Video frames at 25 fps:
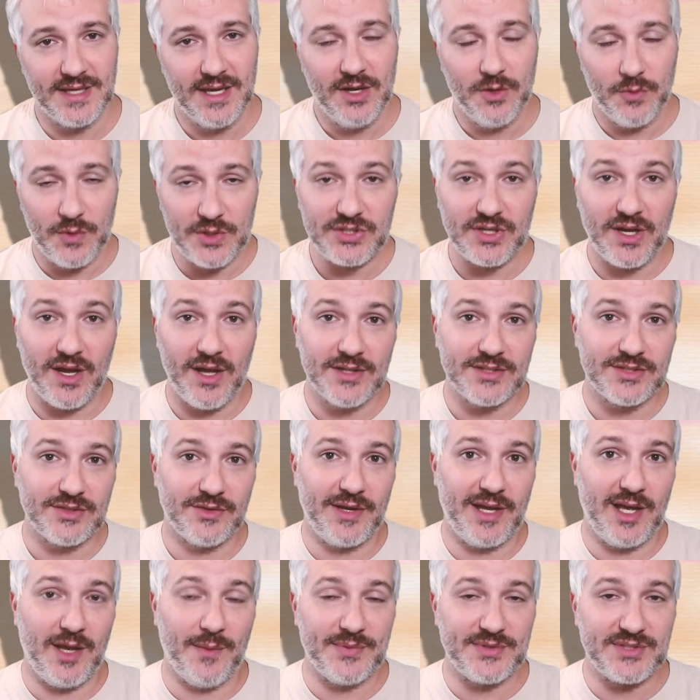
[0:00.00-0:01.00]
which also
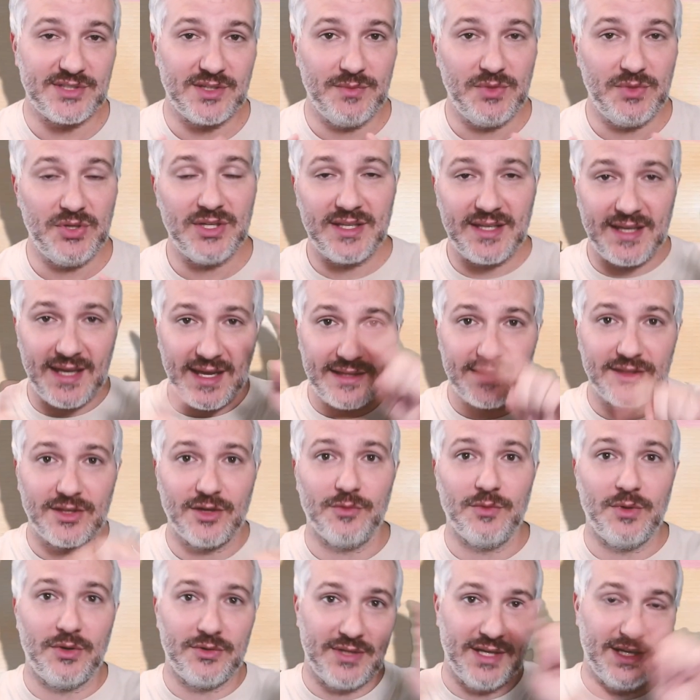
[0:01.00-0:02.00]
helps communicate
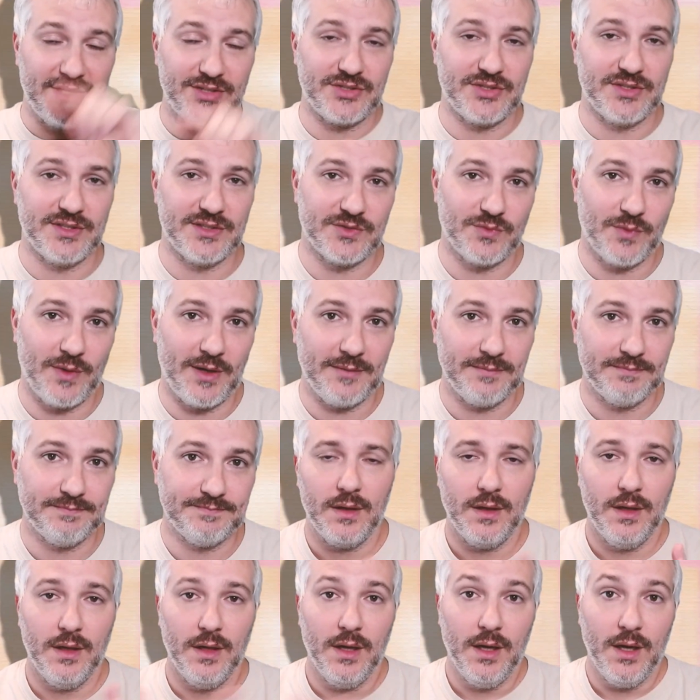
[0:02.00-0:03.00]
their rotation as well.
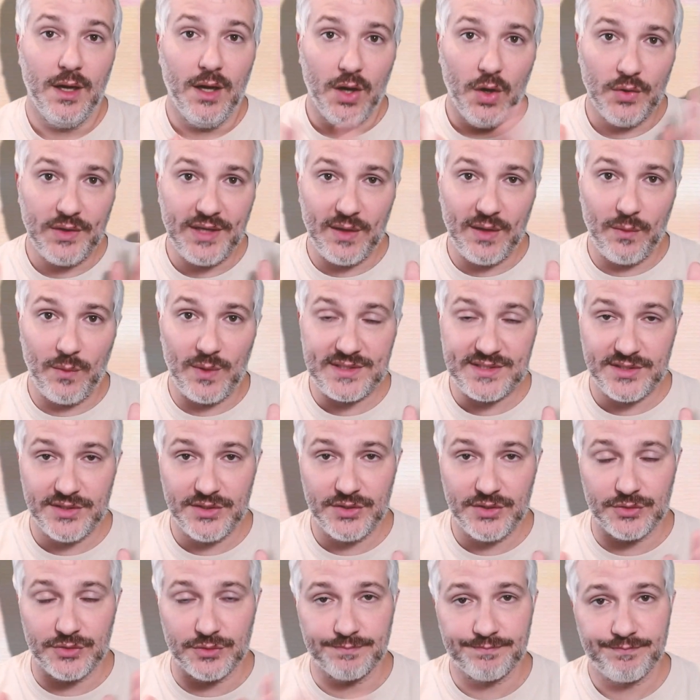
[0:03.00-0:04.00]
Okay, what's
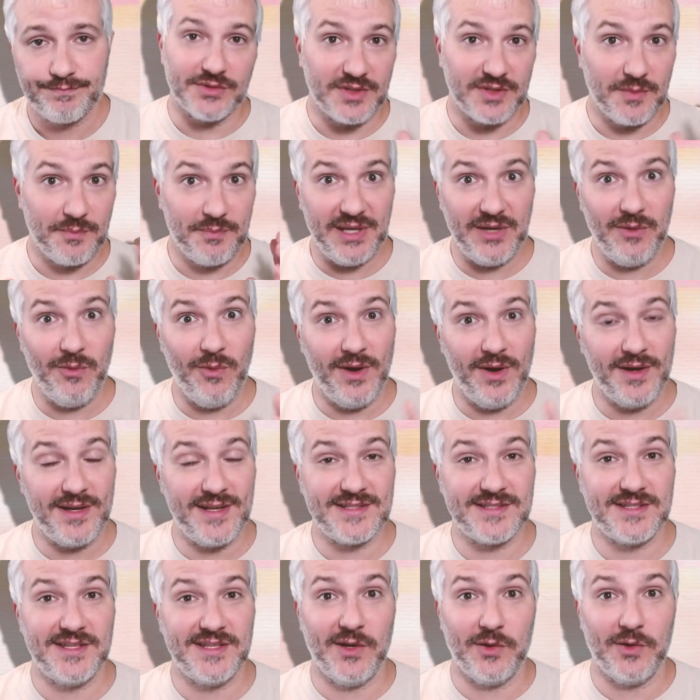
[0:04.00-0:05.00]
new? The big one
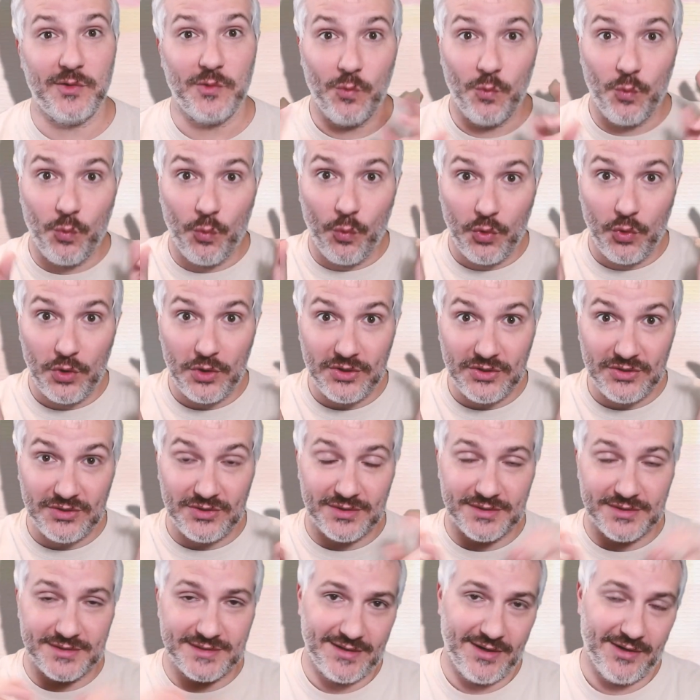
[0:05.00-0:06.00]
is that
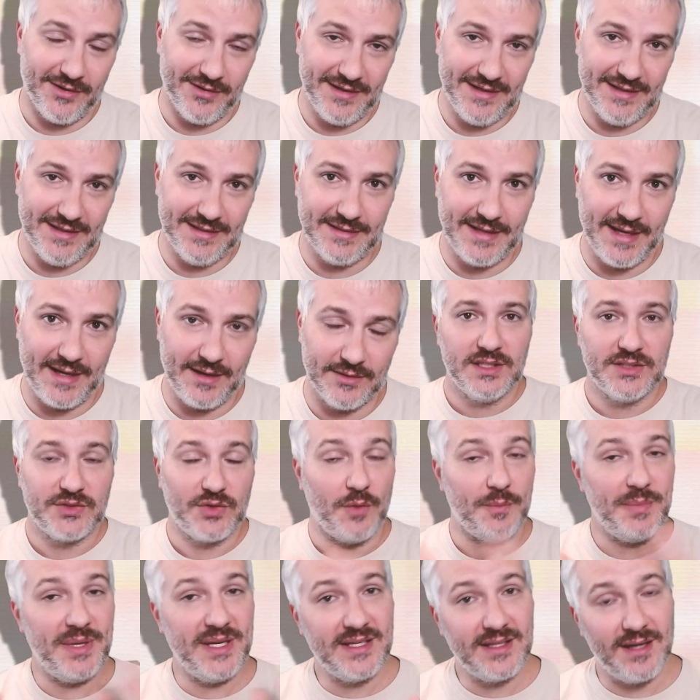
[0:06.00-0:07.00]
worlds are in now.
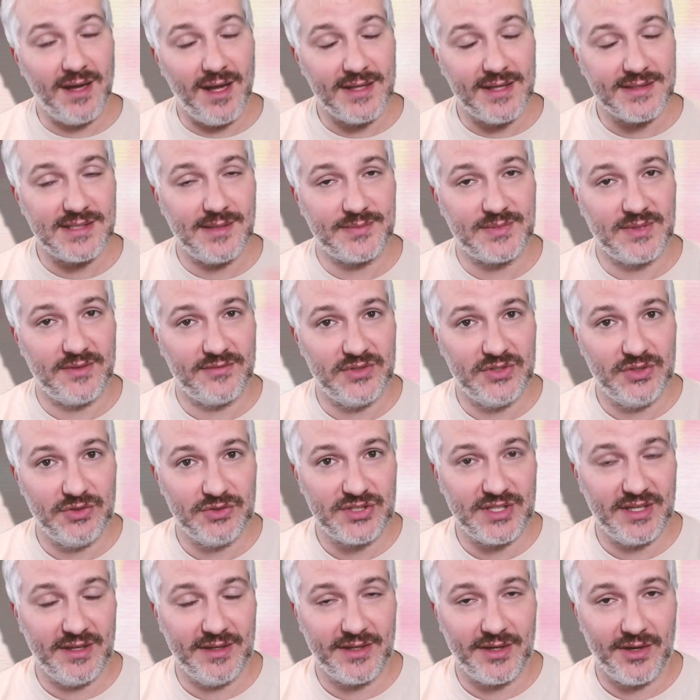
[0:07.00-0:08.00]
So a big concept of the new
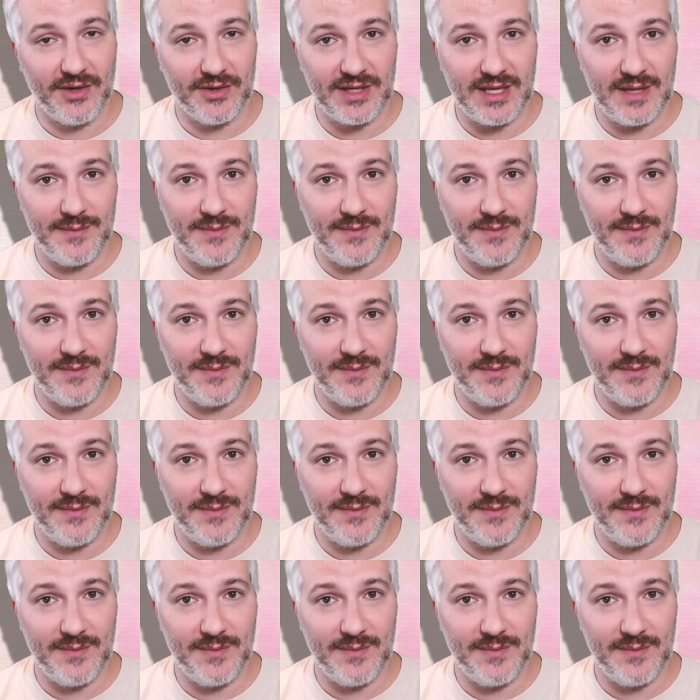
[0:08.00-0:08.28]
JellyCar game